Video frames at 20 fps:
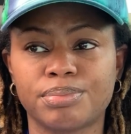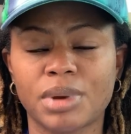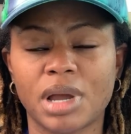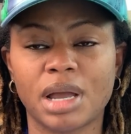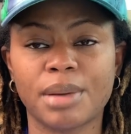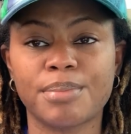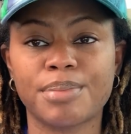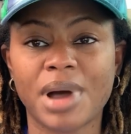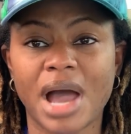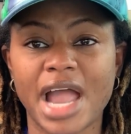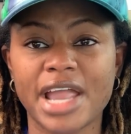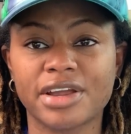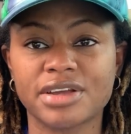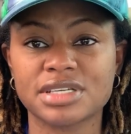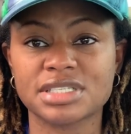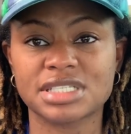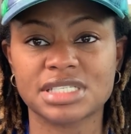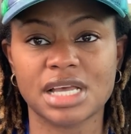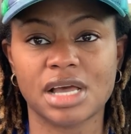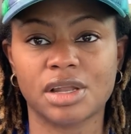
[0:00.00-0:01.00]
buyer
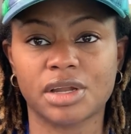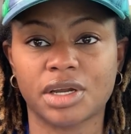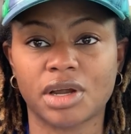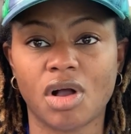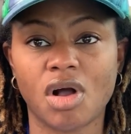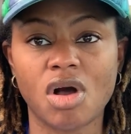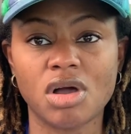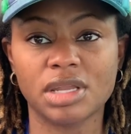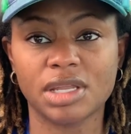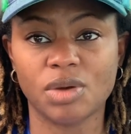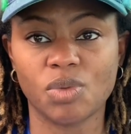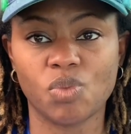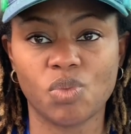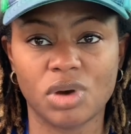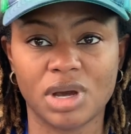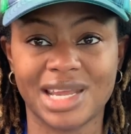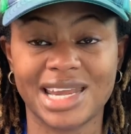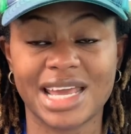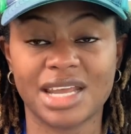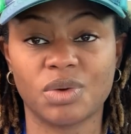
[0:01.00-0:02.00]
seller all in
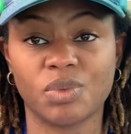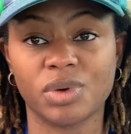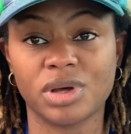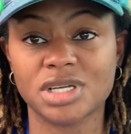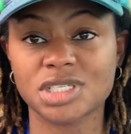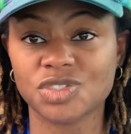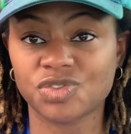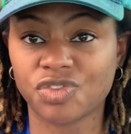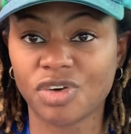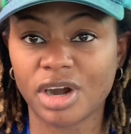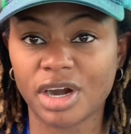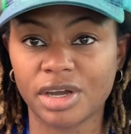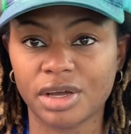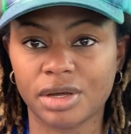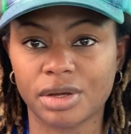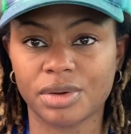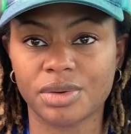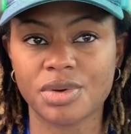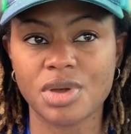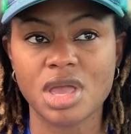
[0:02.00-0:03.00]
one at a Wells
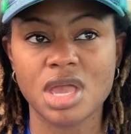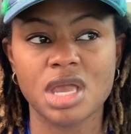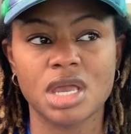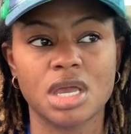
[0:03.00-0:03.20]
Fargo.